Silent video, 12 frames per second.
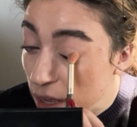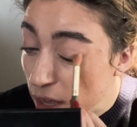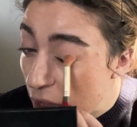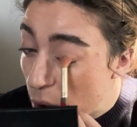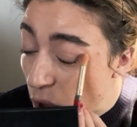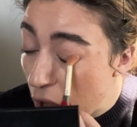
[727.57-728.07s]

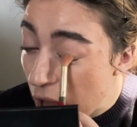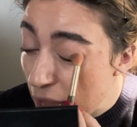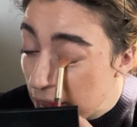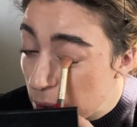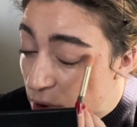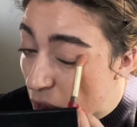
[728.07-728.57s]
Now, I
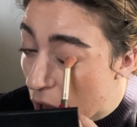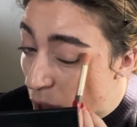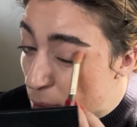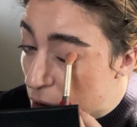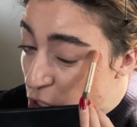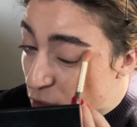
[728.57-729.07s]
am
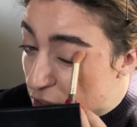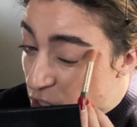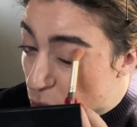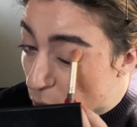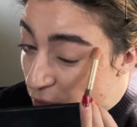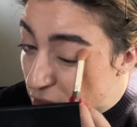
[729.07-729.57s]
not much of a
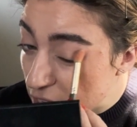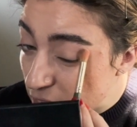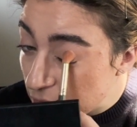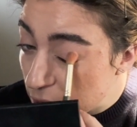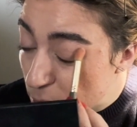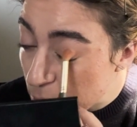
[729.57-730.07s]
Swiftie,